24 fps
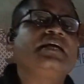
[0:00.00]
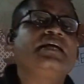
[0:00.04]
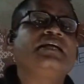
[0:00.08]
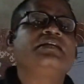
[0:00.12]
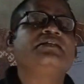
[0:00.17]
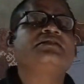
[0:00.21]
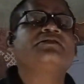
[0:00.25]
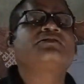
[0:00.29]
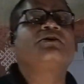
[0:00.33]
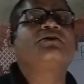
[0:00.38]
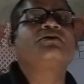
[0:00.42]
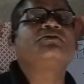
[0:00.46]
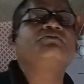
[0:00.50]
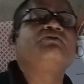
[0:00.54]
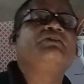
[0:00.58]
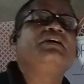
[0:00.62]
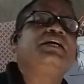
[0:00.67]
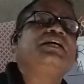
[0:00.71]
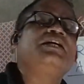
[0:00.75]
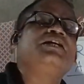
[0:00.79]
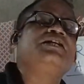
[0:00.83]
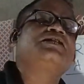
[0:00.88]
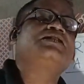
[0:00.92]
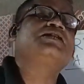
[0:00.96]
days on
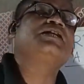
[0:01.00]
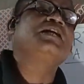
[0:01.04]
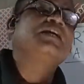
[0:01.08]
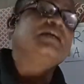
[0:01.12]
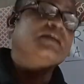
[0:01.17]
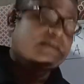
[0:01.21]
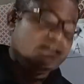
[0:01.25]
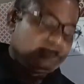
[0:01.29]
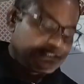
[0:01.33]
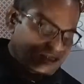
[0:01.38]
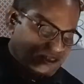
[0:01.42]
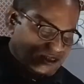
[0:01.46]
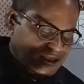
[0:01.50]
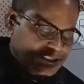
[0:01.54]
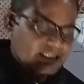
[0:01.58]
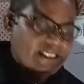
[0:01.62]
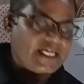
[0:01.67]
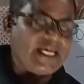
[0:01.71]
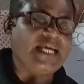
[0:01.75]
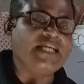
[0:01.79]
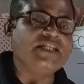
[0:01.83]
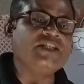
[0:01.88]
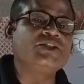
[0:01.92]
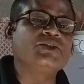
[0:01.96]
which
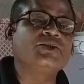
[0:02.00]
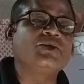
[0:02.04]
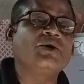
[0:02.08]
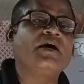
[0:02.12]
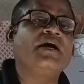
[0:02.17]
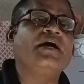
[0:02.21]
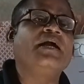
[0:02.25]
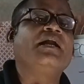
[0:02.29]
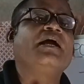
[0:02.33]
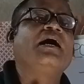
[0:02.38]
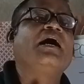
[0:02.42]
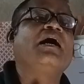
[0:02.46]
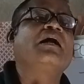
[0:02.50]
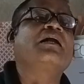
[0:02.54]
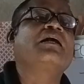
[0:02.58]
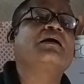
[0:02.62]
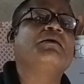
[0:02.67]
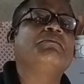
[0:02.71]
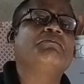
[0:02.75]
she enjoyed her